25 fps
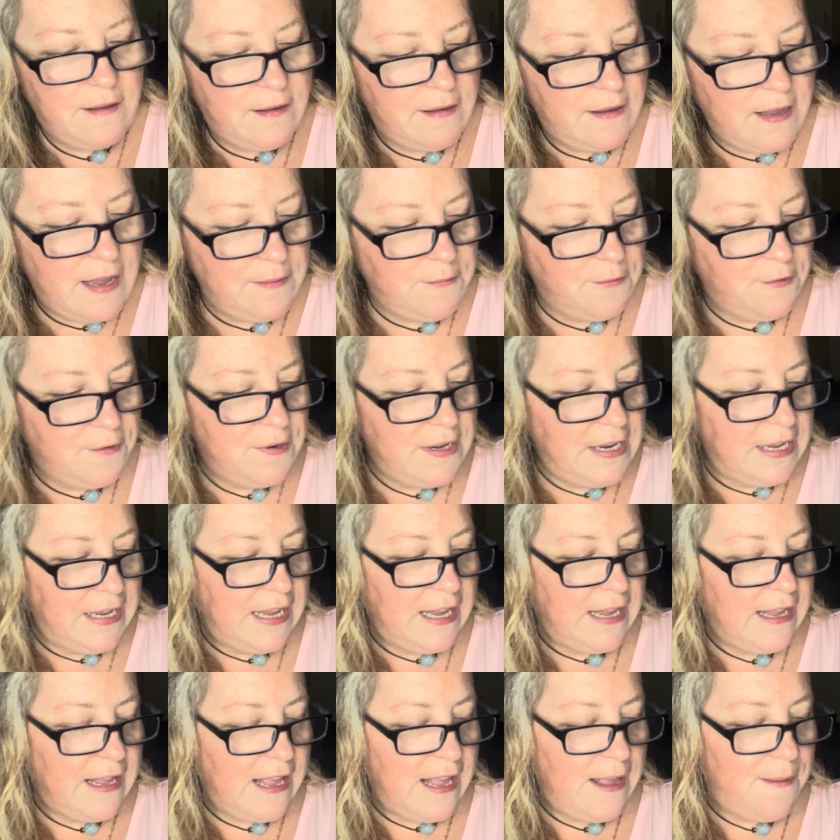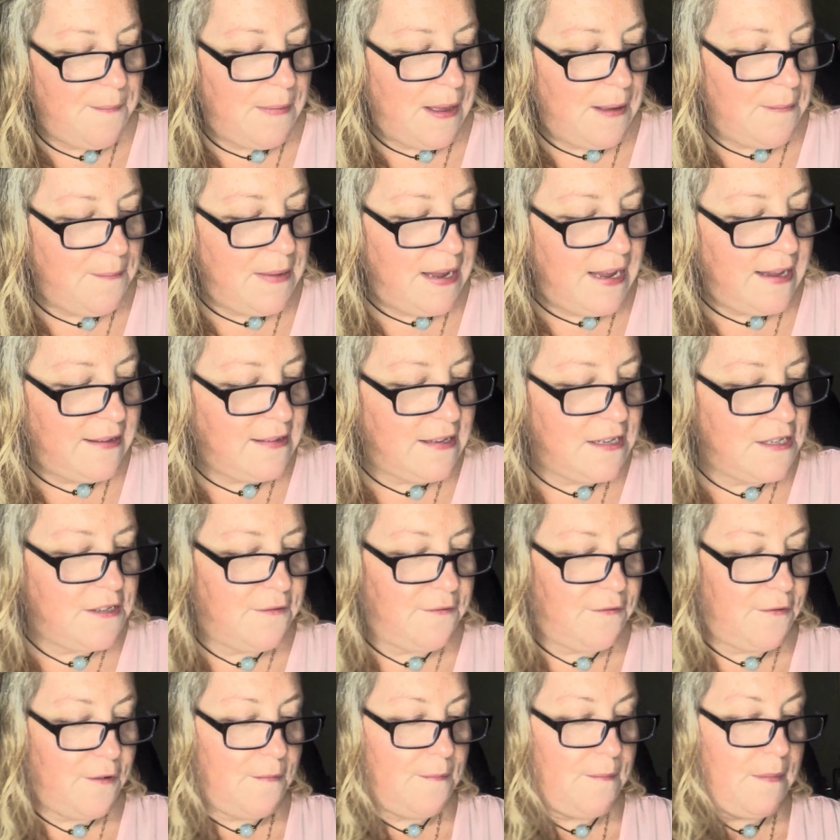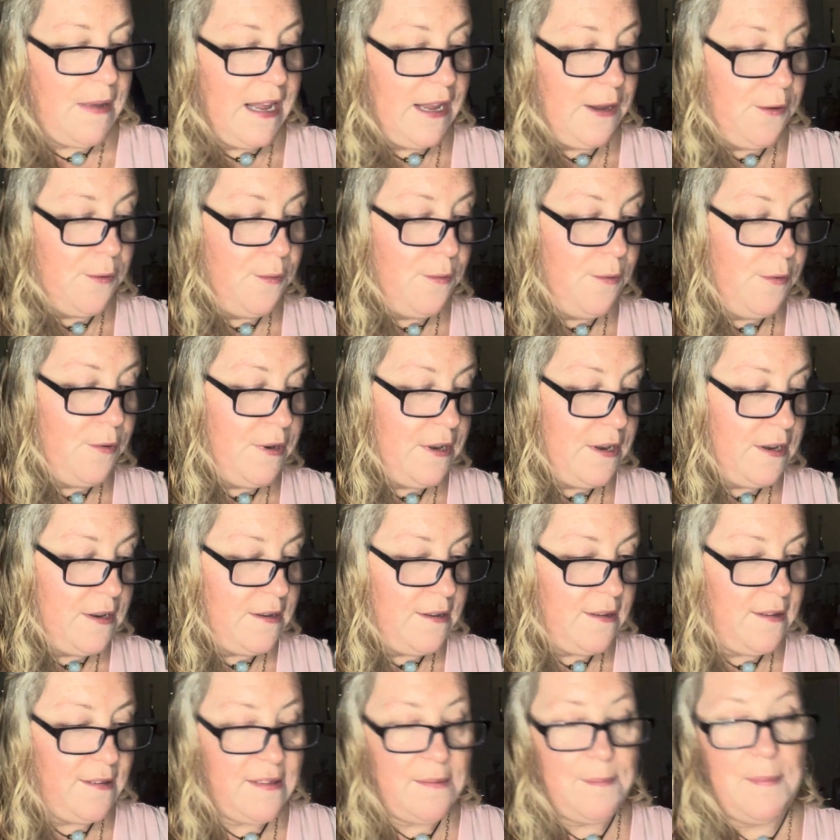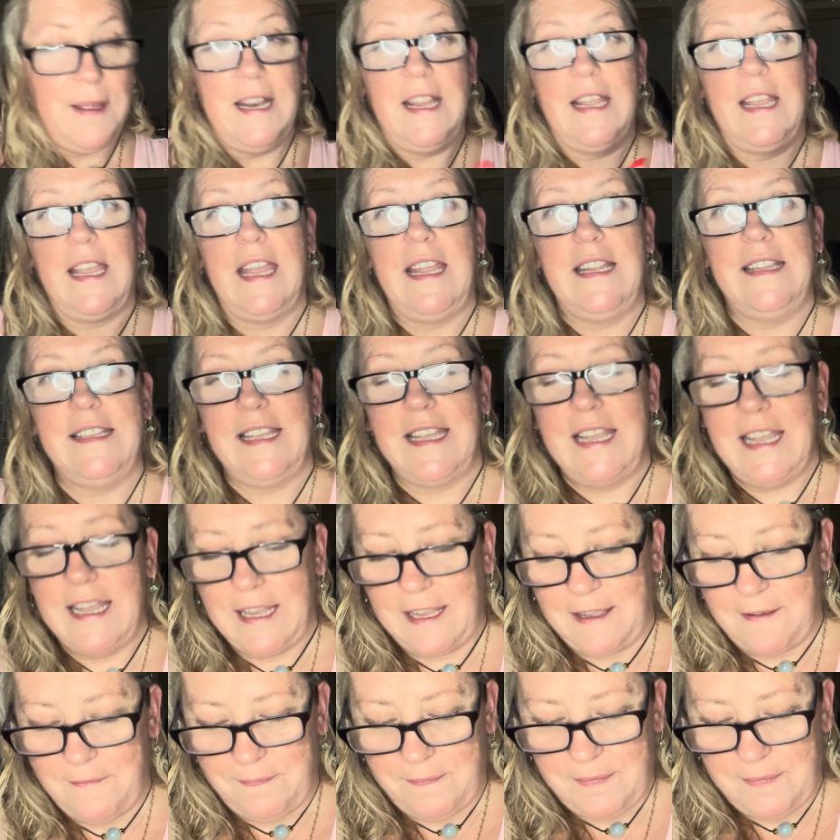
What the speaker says: I'm going to get a message from my own spirit guide deck.